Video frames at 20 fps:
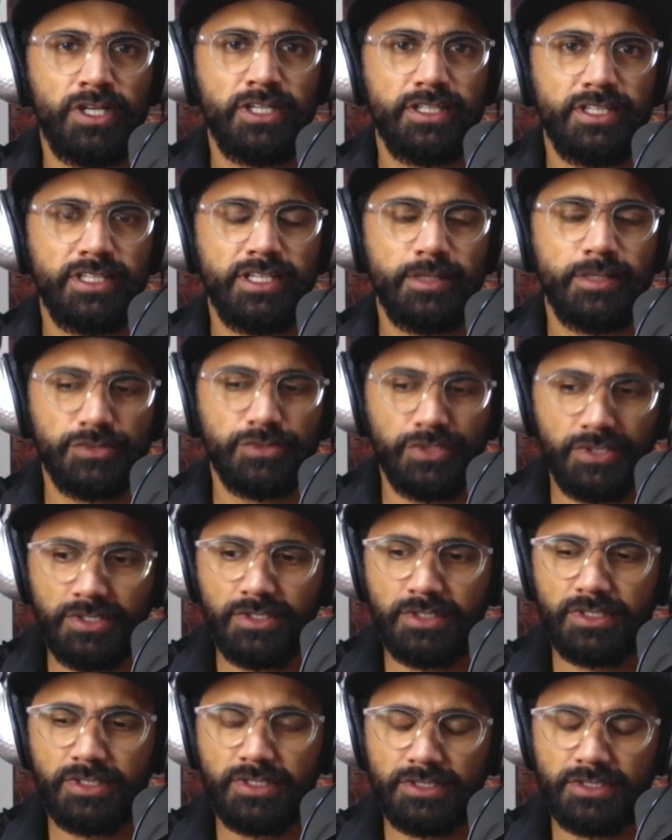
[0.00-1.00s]
why, and I'm
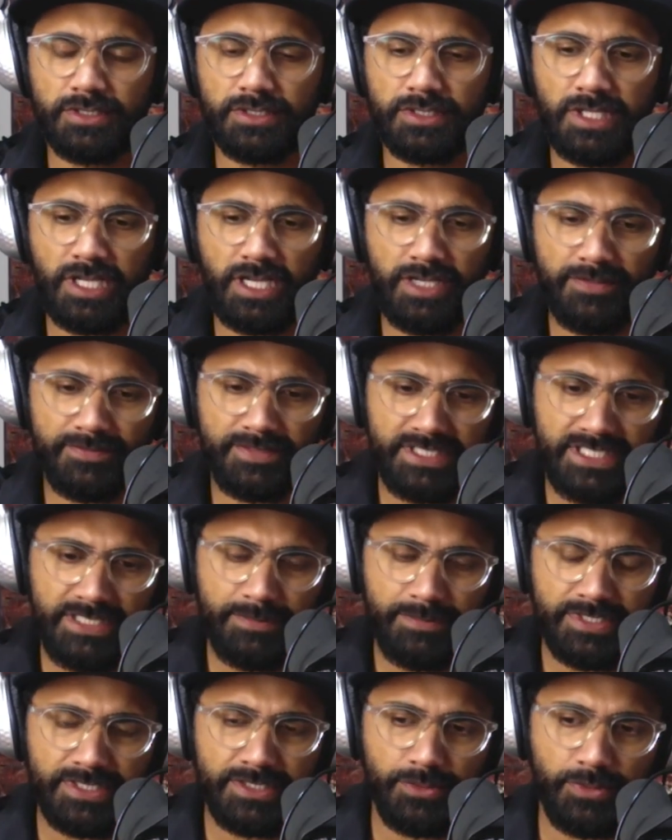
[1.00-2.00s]
trying to dive
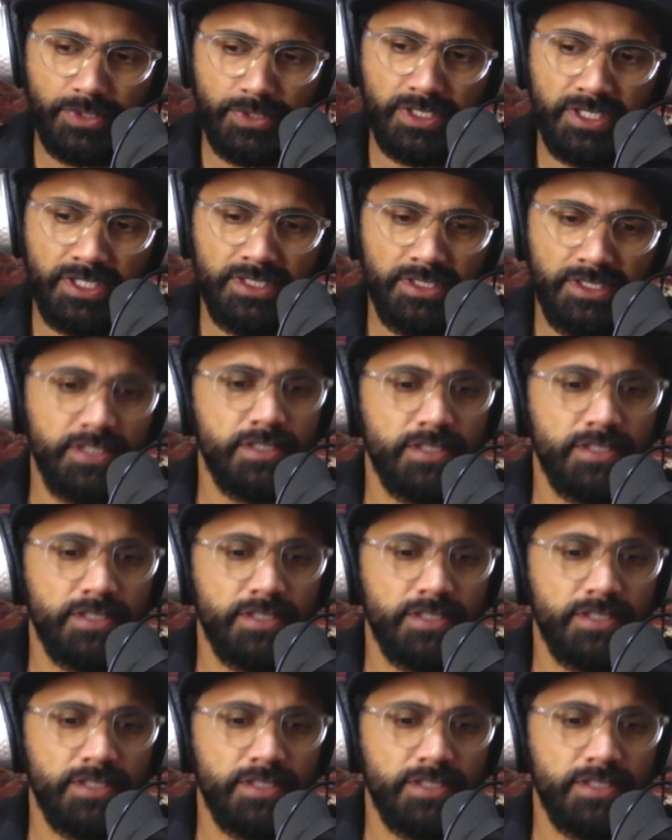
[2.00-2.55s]
deep into it.